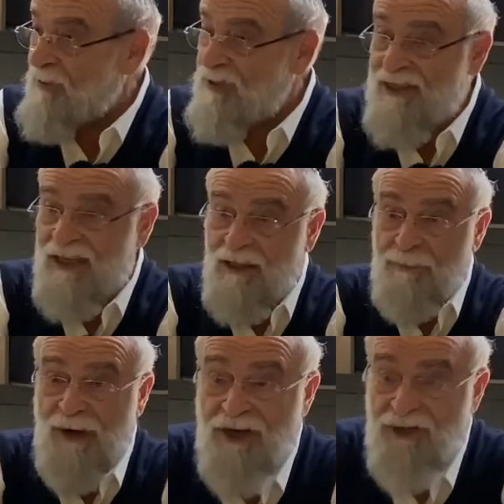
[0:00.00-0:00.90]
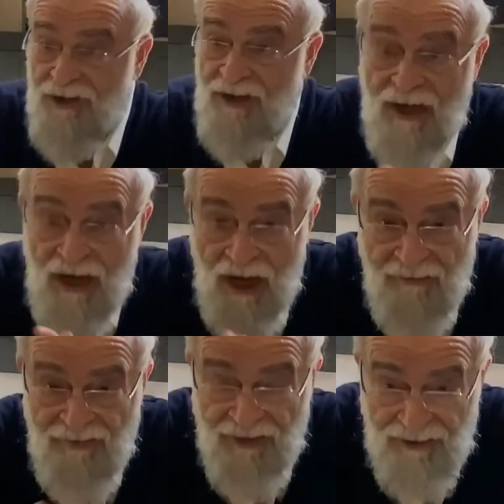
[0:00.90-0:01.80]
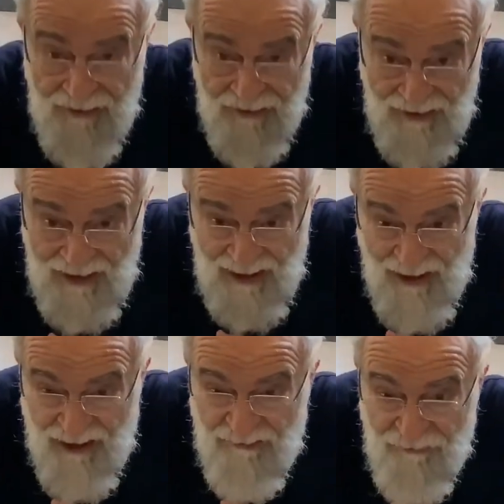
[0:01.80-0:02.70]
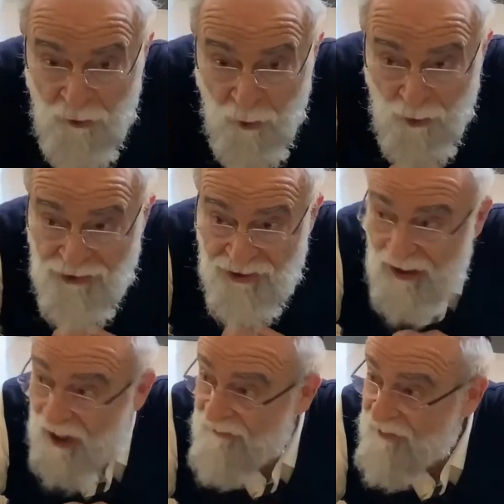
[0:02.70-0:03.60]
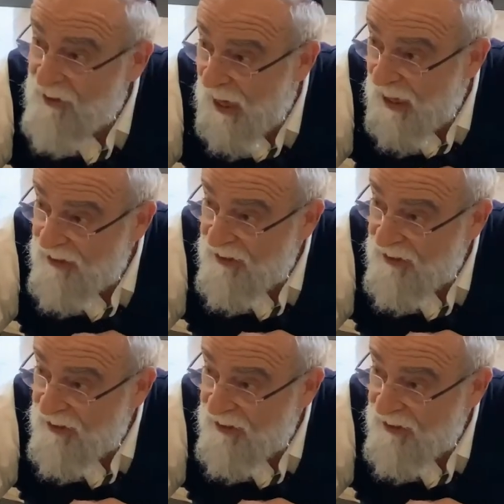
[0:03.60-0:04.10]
It was a celebration of the divorce of God